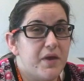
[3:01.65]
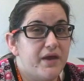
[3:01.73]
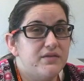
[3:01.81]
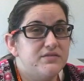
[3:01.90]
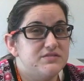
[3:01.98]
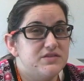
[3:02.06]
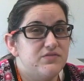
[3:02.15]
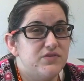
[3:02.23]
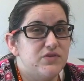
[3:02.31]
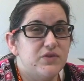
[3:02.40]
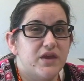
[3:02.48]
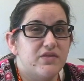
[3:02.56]
buttons if
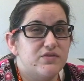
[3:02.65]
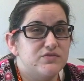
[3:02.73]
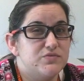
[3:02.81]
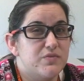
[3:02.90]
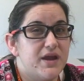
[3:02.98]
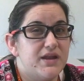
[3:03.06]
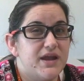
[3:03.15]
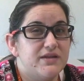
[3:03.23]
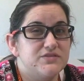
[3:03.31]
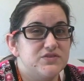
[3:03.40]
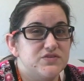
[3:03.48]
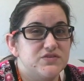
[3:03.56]
you get those right
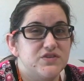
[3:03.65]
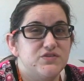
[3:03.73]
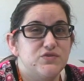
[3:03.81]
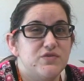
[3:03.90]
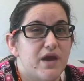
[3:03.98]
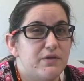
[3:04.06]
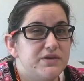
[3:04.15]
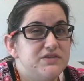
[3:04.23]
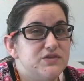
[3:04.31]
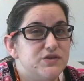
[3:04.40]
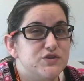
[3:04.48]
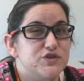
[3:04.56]
answers and do that
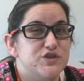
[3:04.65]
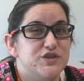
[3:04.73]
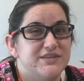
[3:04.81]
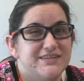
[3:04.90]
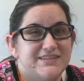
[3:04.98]
research.